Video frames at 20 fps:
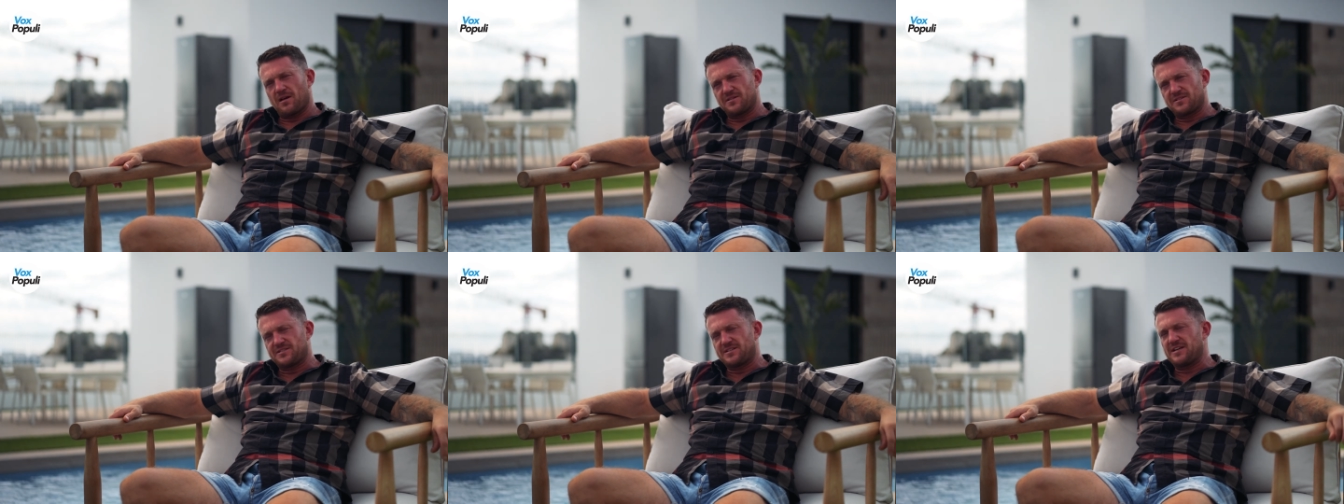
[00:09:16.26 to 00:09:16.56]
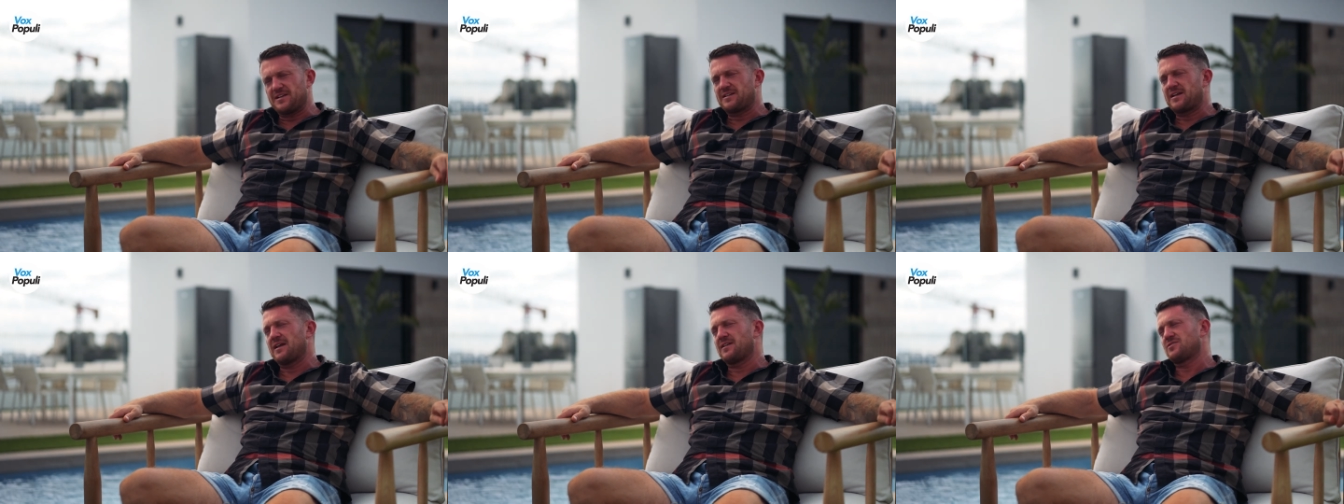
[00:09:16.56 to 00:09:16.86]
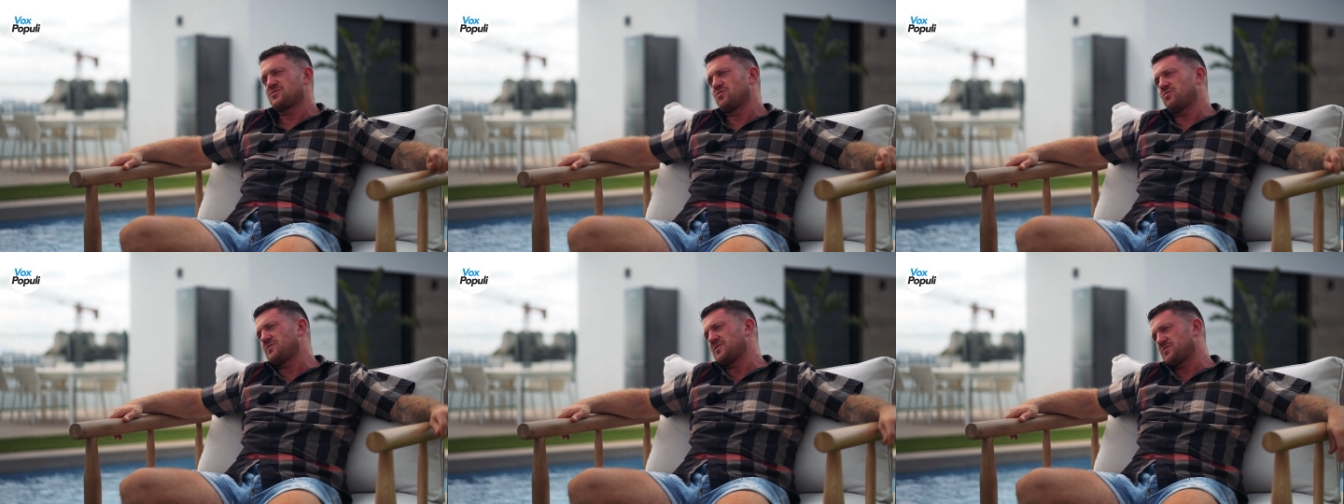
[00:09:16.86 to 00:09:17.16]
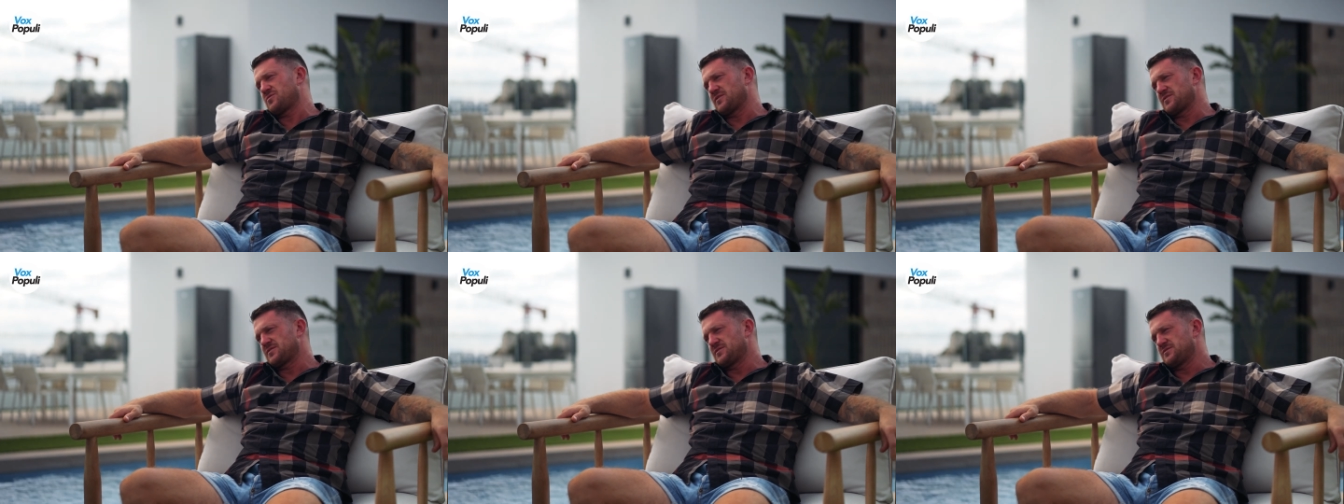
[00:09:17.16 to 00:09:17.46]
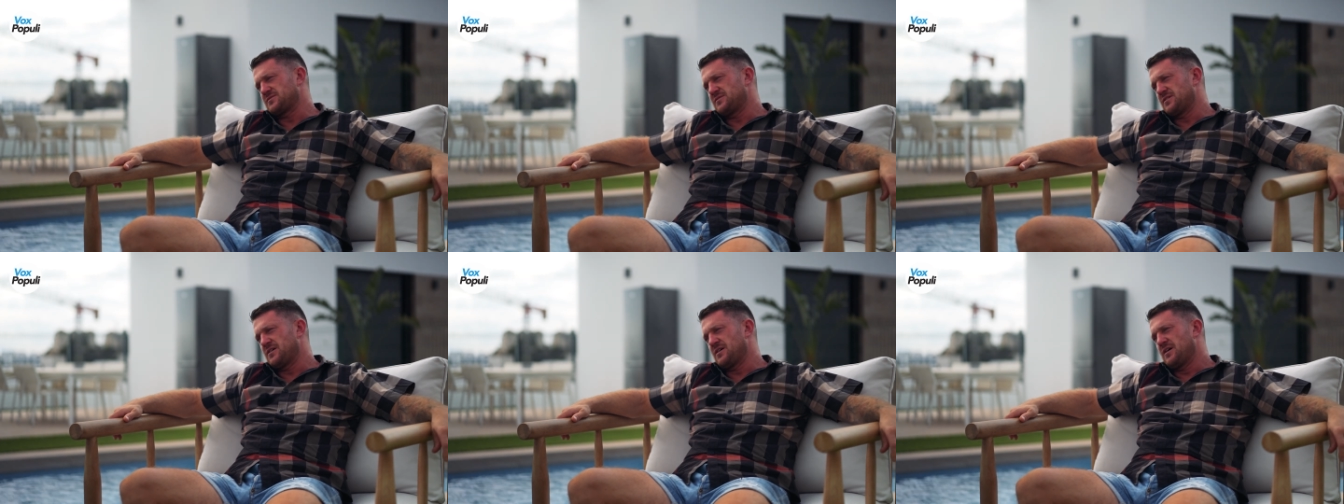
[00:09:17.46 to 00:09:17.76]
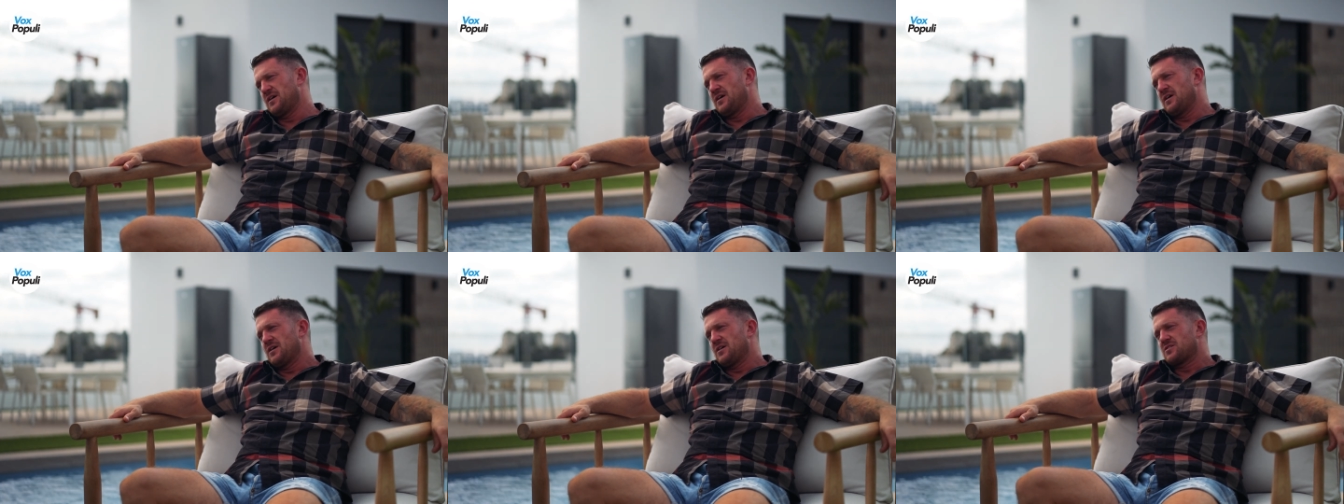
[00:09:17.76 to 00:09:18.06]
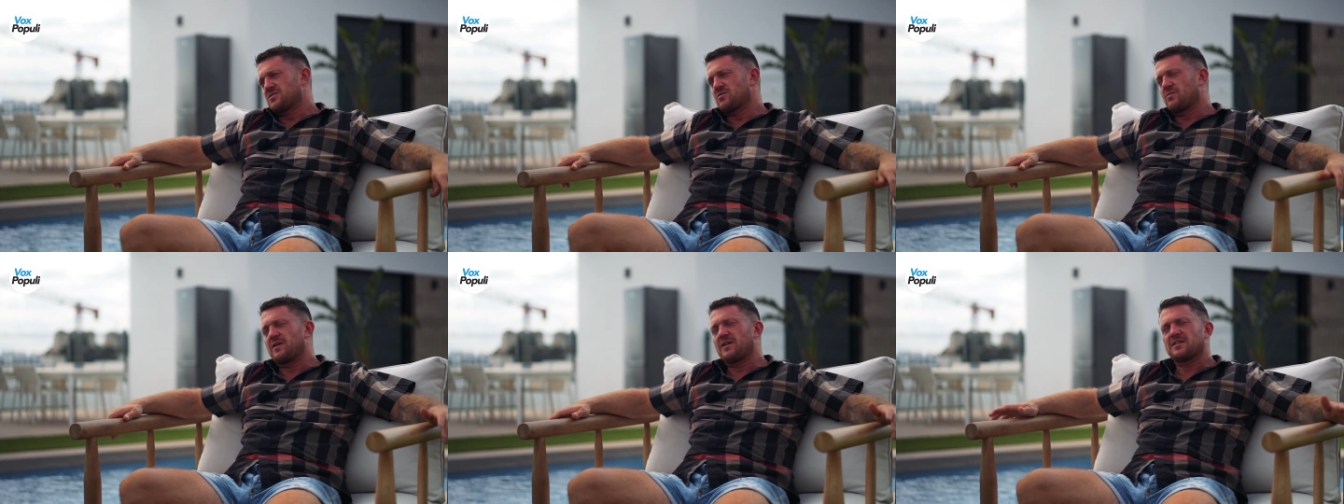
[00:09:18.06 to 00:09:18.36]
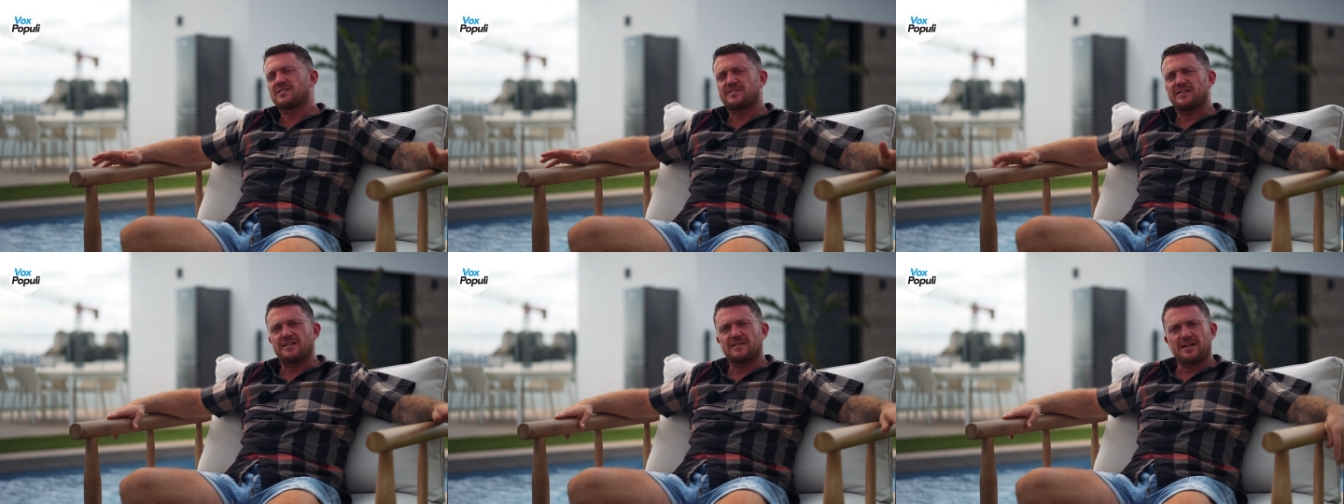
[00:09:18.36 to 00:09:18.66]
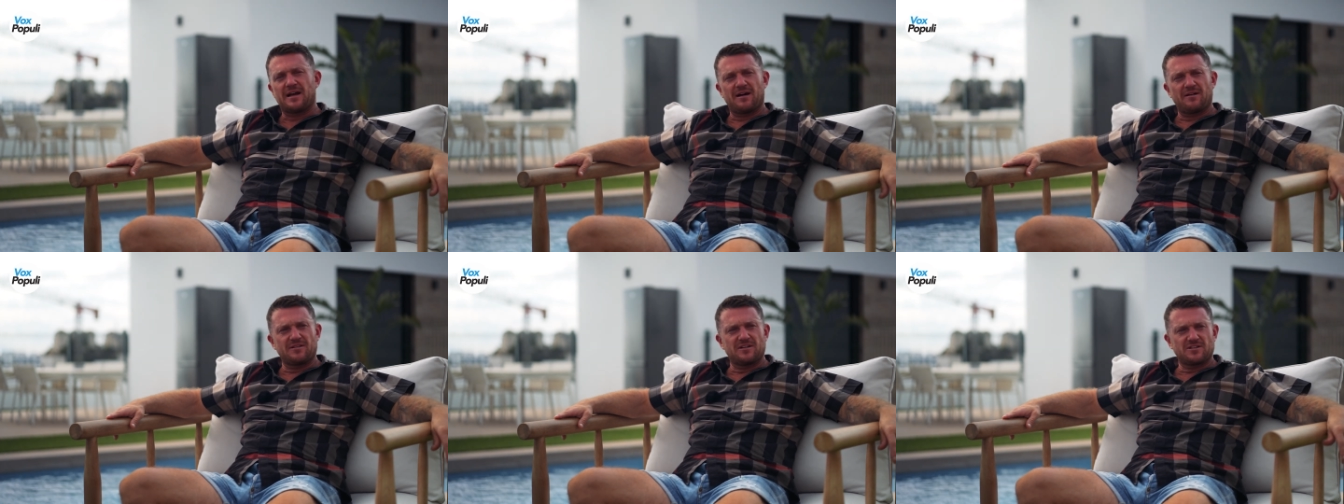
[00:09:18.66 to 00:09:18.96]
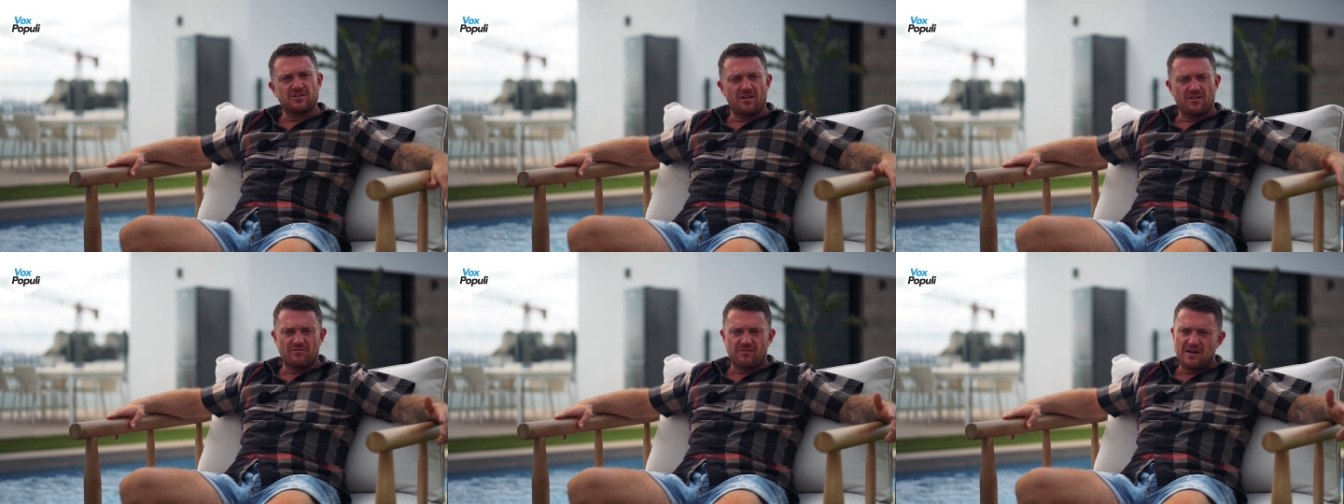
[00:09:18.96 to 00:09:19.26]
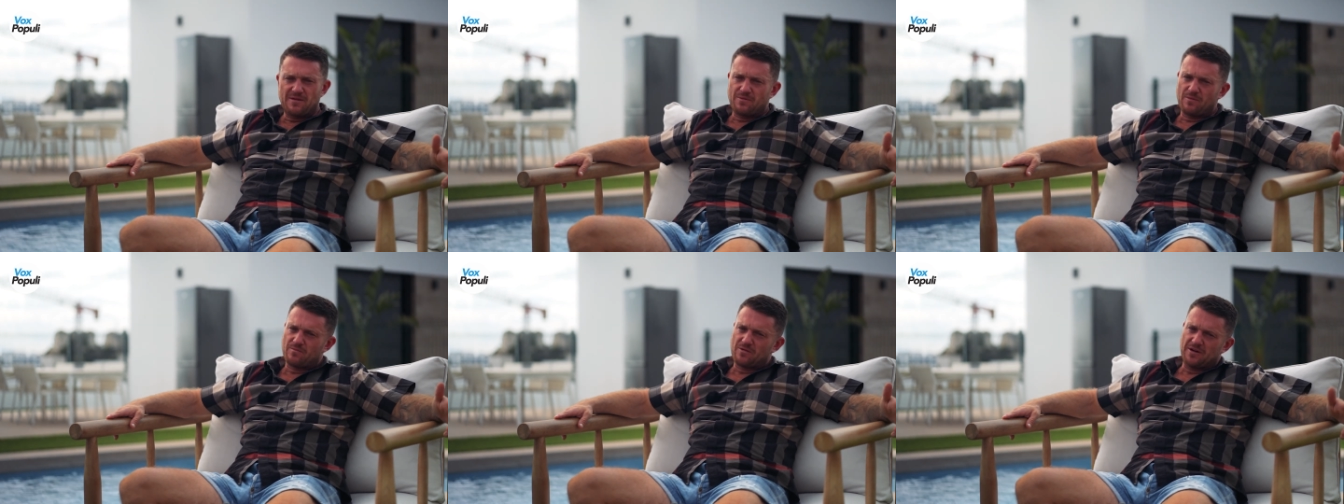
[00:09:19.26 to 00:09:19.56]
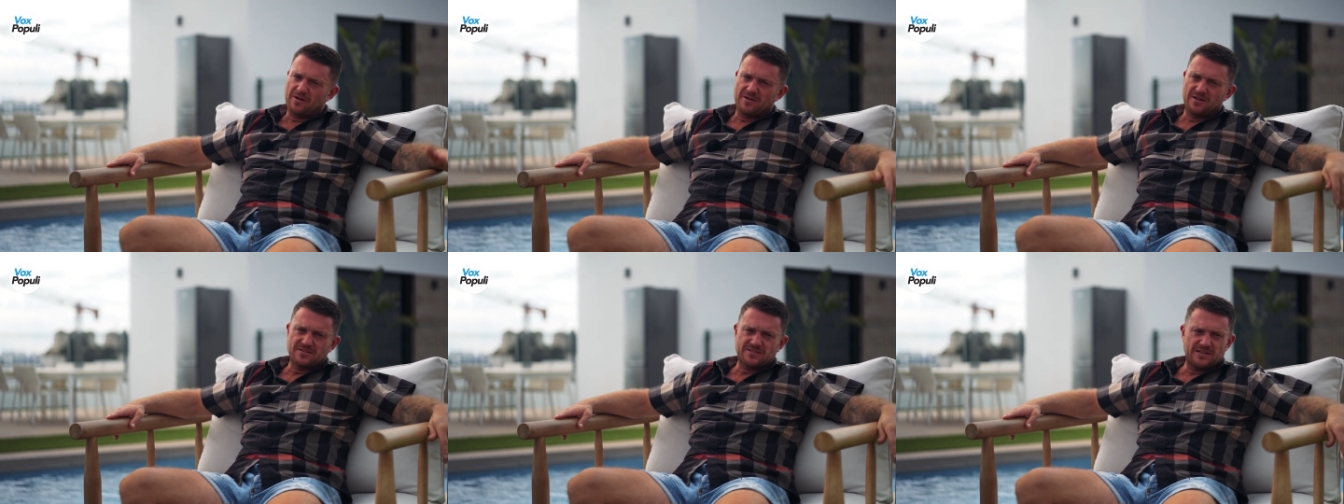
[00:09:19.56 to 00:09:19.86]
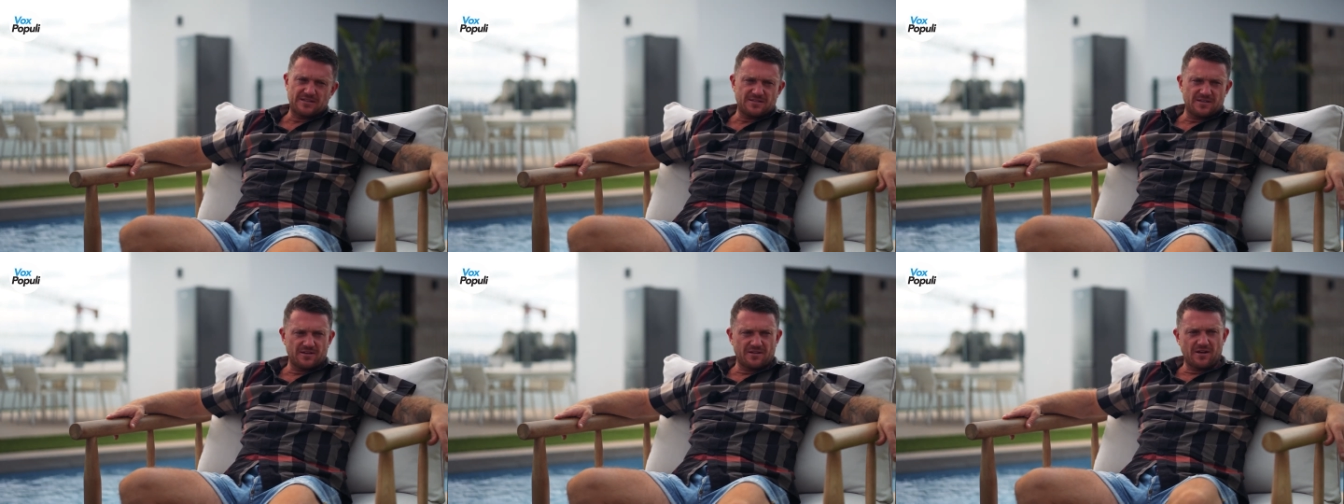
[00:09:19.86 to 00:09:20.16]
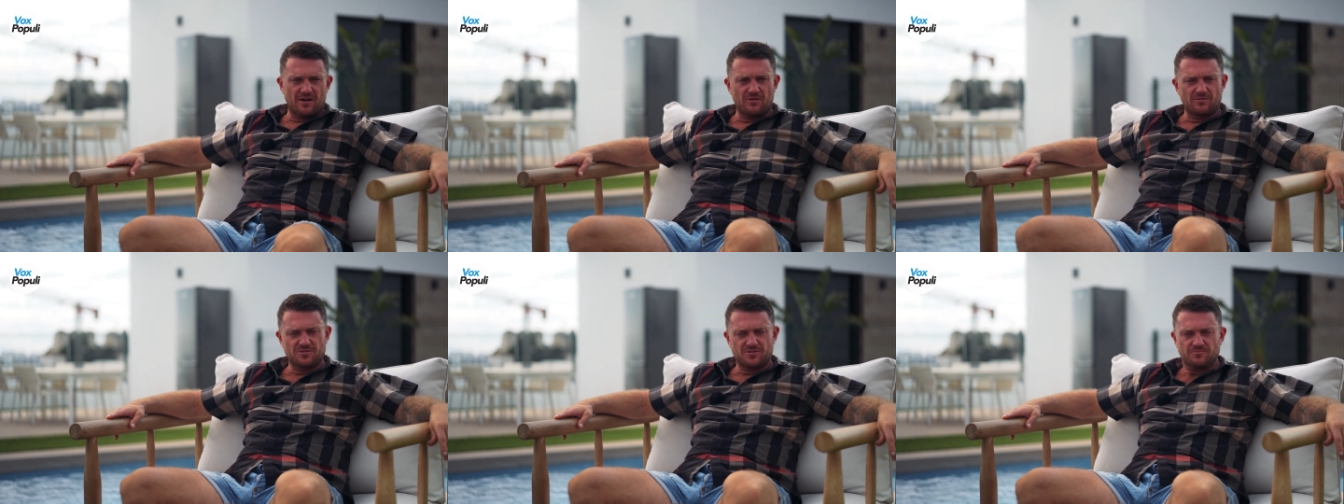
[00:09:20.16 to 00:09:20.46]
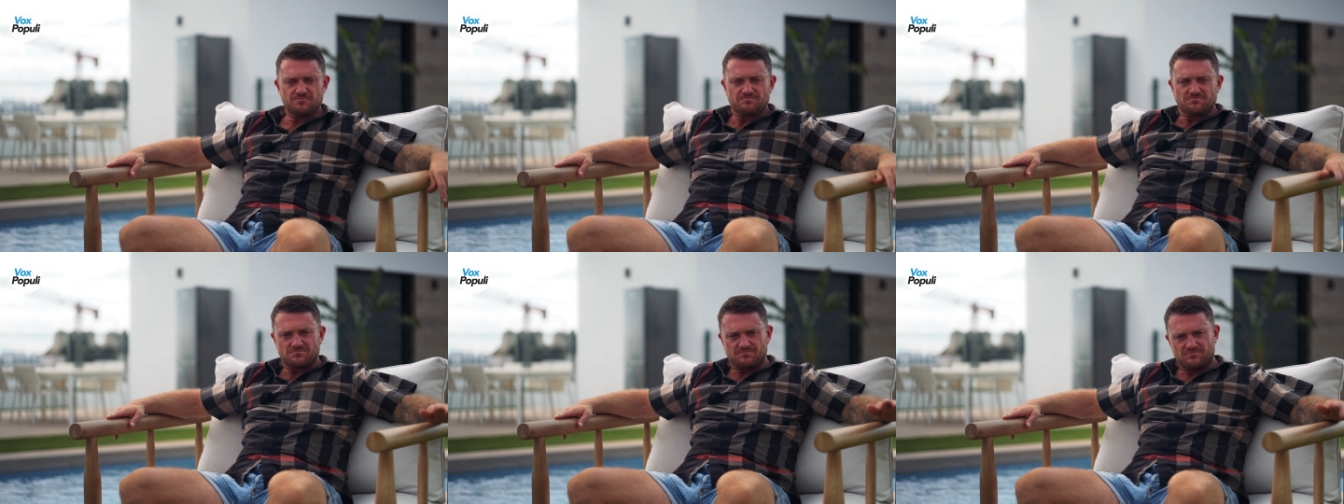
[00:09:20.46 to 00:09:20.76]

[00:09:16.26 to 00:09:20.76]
sitting down and talking to us. So when I sit down, it's like the Rape of Britain. I said to the girls,